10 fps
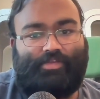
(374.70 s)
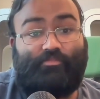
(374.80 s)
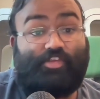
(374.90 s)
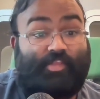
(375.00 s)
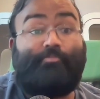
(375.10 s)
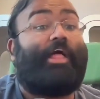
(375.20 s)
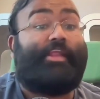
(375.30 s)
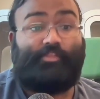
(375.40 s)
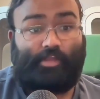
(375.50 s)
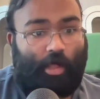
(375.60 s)
just
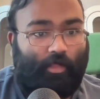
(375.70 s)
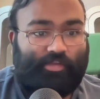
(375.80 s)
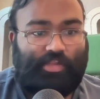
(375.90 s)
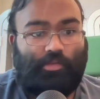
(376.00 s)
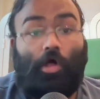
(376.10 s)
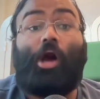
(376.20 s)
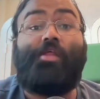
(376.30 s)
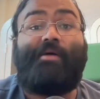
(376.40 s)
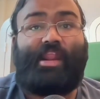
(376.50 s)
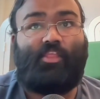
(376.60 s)
apply to the college and you'll
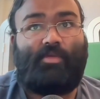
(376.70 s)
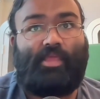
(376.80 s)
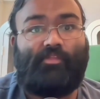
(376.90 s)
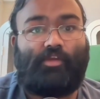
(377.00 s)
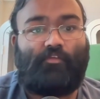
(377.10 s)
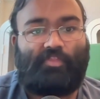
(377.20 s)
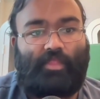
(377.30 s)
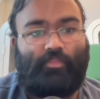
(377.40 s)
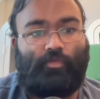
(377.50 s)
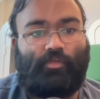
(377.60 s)
automatically be considered for
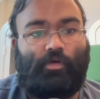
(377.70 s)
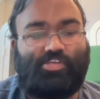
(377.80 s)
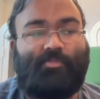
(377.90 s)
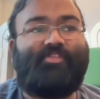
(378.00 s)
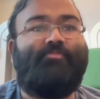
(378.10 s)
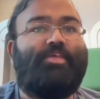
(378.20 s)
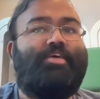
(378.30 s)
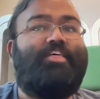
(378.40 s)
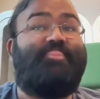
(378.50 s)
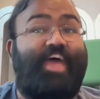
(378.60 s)
those scholarships.
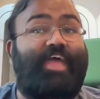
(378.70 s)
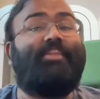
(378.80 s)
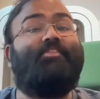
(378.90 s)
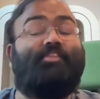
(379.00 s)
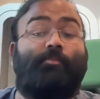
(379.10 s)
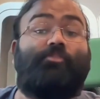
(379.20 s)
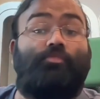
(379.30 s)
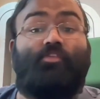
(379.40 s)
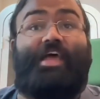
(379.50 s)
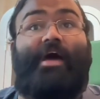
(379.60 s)
Then some
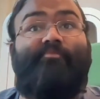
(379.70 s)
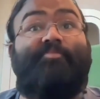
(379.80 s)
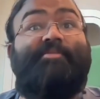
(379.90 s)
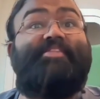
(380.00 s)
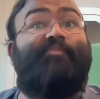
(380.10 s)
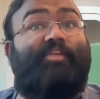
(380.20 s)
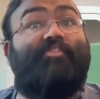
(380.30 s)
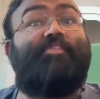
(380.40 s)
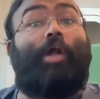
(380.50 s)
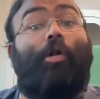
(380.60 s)
schools have specific
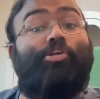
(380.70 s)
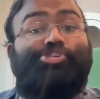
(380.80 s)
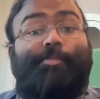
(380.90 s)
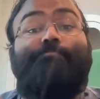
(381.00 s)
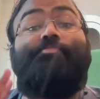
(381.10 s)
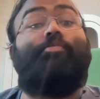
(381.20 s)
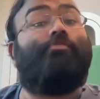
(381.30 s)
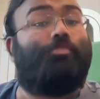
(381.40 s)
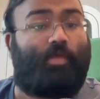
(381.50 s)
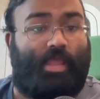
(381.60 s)
scholarship
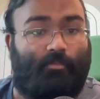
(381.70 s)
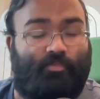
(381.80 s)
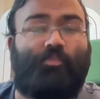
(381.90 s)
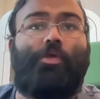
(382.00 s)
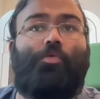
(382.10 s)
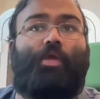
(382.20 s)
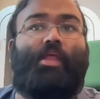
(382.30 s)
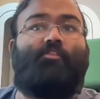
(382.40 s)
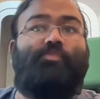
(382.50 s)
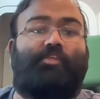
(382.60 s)
programs,
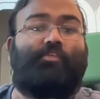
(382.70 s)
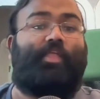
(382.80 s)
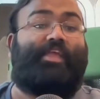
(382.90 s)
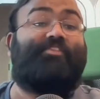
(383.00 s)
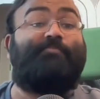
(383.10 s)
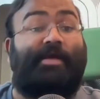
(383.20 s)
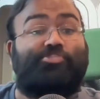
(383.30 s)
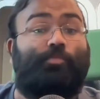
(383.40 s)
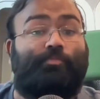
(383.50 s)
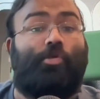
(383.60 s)
right? So these are like
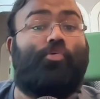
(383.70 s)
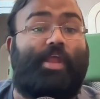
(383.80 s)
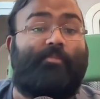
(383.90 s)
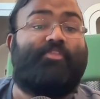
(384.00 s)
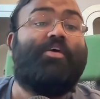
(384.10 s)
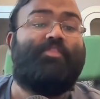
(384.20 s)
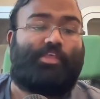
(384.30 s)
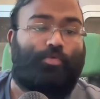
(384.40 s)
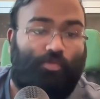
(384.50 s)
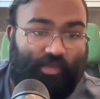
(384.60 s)
special programs that
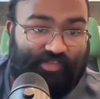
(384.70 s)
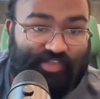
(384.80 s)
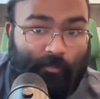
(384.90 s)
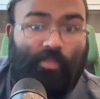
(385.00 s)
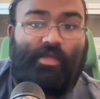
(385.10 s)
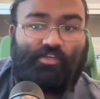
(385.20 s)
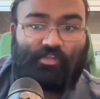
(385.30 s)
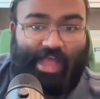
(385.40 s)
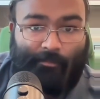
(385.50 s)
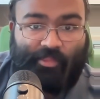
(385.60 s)
you do a
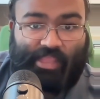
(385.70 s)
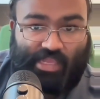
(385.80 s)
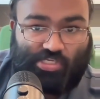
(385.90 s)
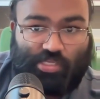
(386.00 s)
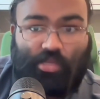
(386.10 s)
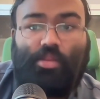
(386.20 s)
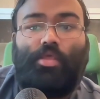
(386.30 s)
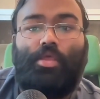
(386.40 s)
supplemental application